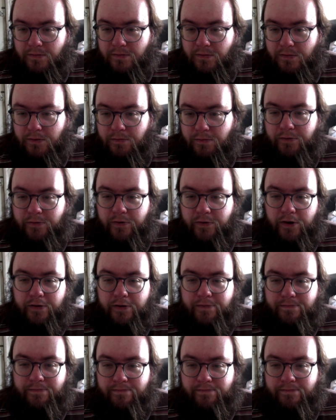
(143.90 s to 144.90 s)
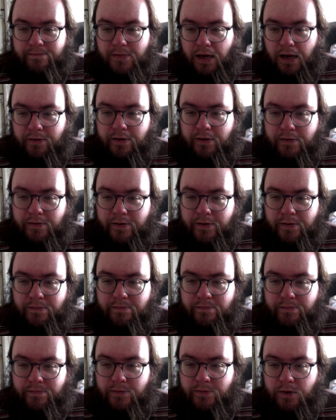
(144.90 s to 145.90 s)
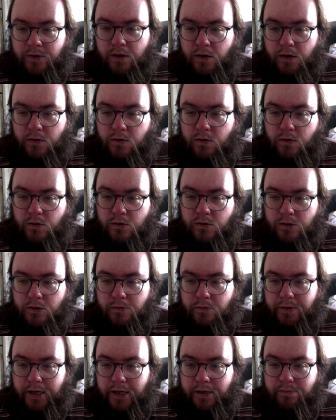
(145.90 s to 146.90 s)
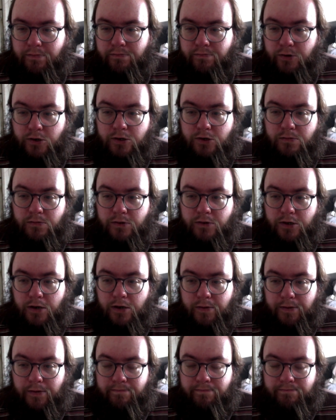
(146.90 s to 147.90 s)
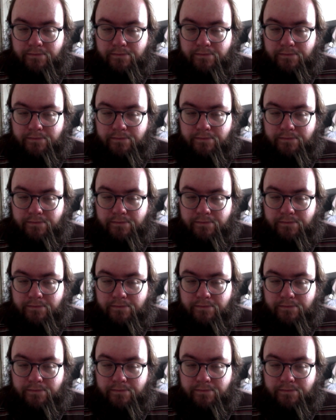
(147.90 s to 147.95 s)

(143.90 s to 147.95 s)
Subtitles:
Number five, have you ever got caught up in BookTube drama?